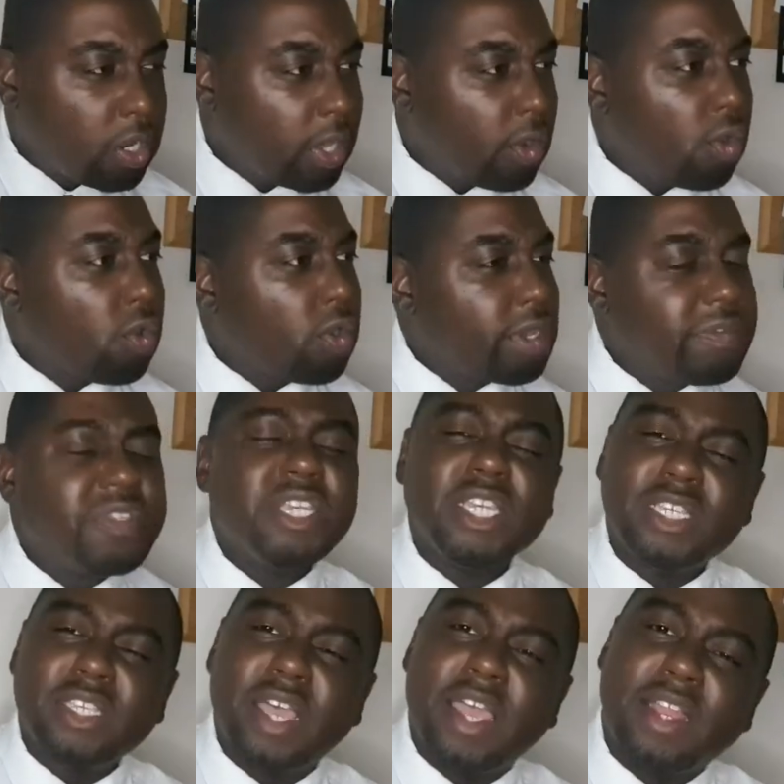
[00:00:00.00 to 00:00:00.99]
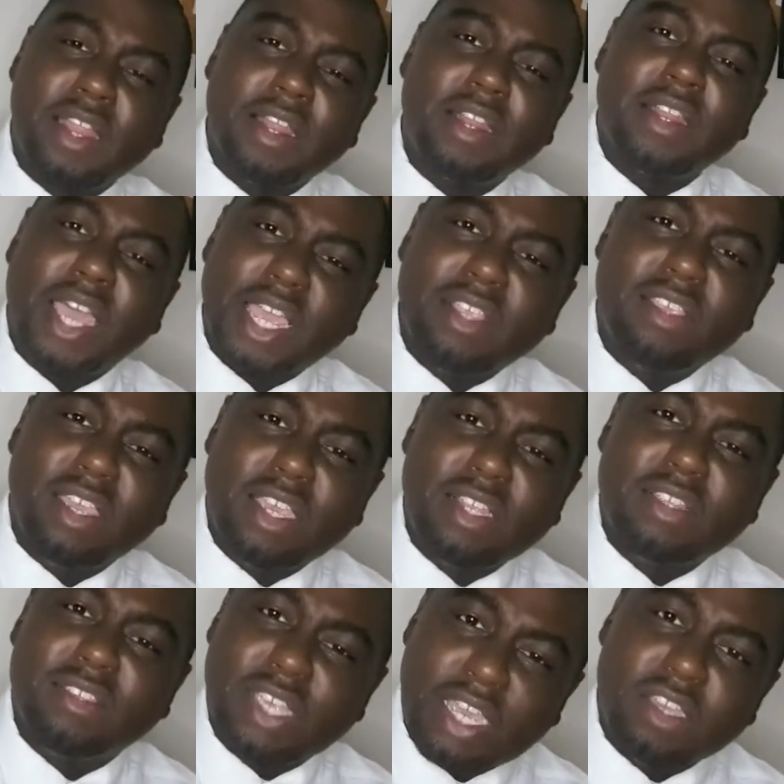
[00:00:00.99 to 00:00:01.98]
or if she said
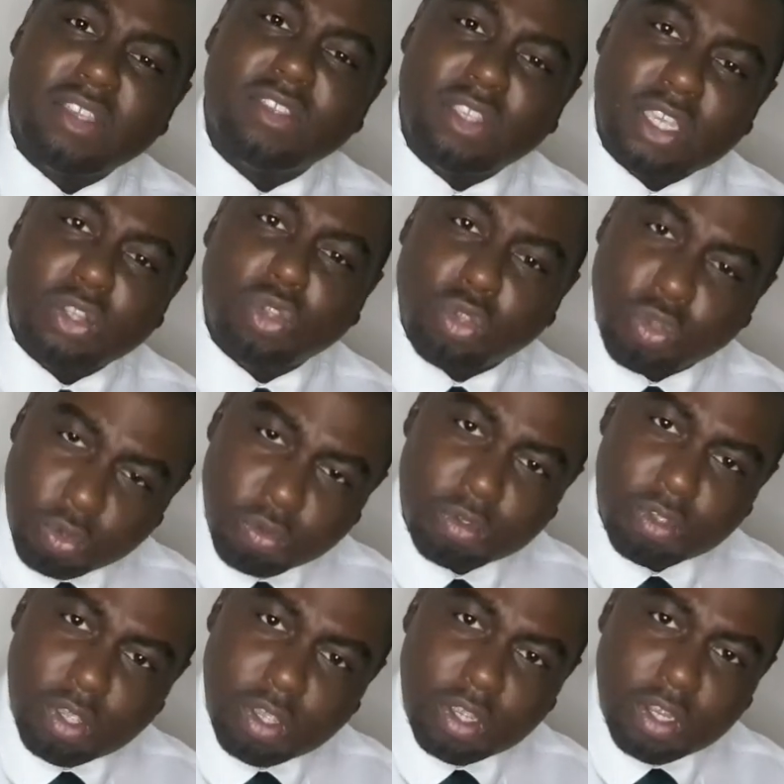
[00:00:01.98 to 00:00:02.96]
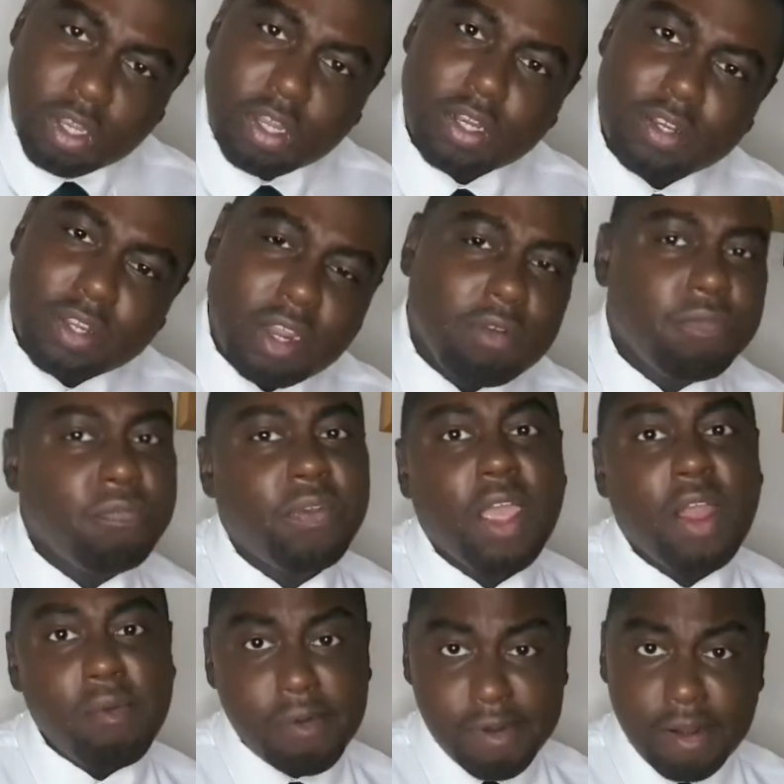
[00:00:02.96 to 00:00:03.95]
1962, then
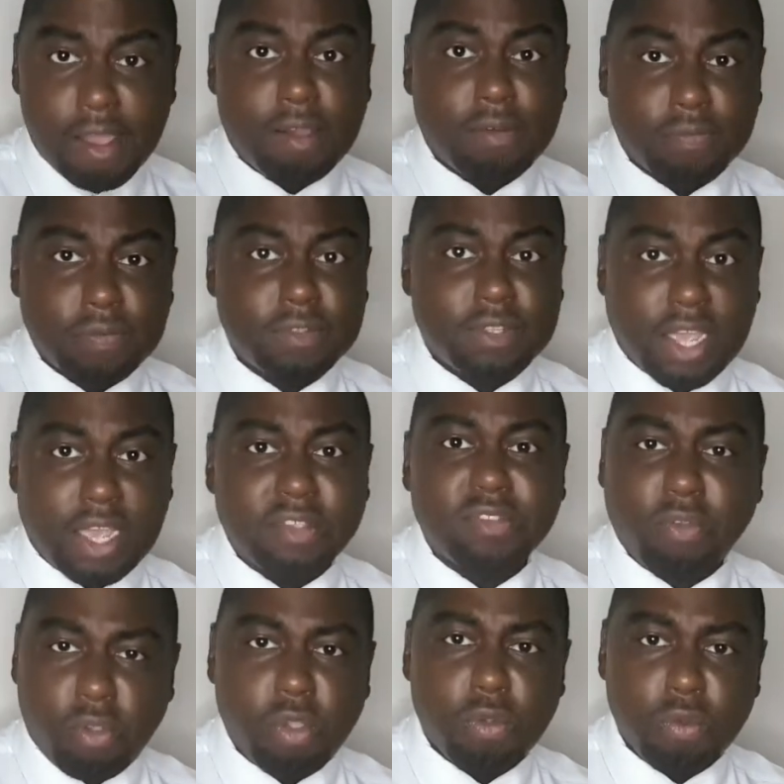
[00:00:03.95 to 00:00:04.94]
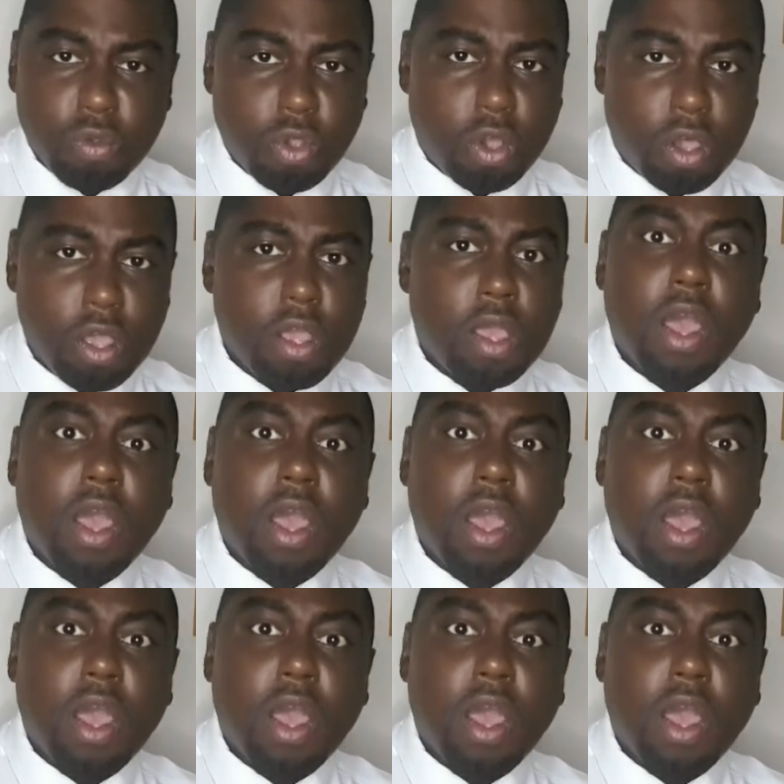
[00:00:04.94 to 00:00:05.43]
fair enough, that's a cougar.